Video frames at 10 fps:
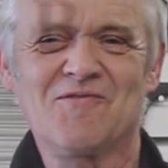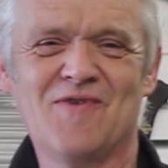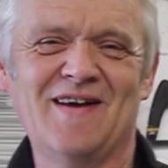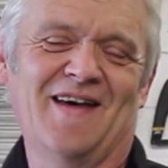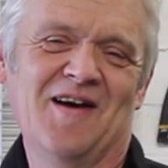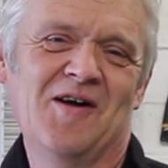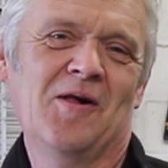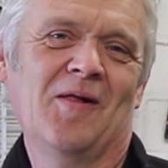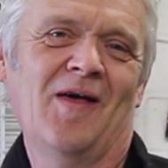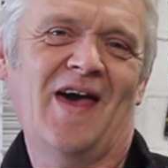really,
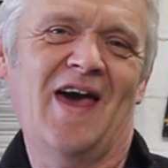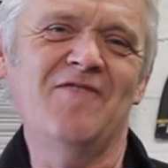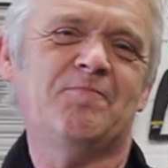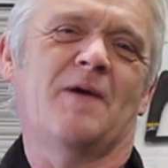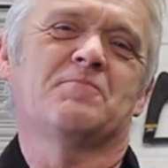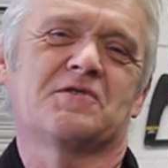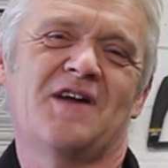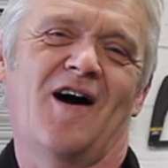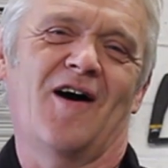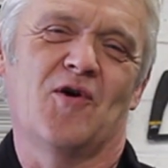if people
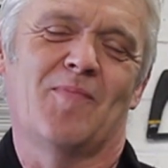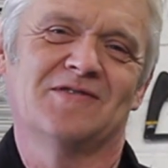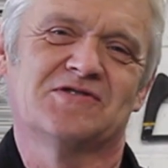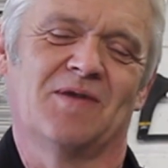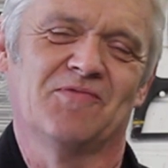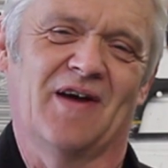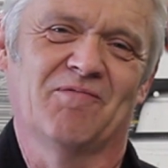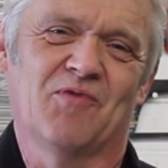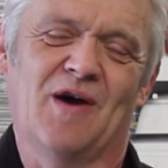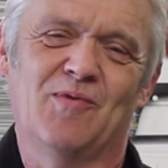can argue about
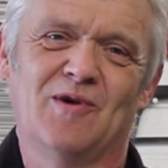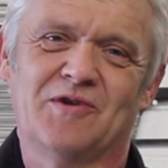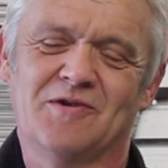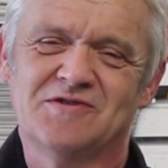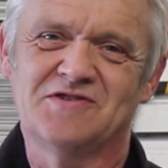something, they will do.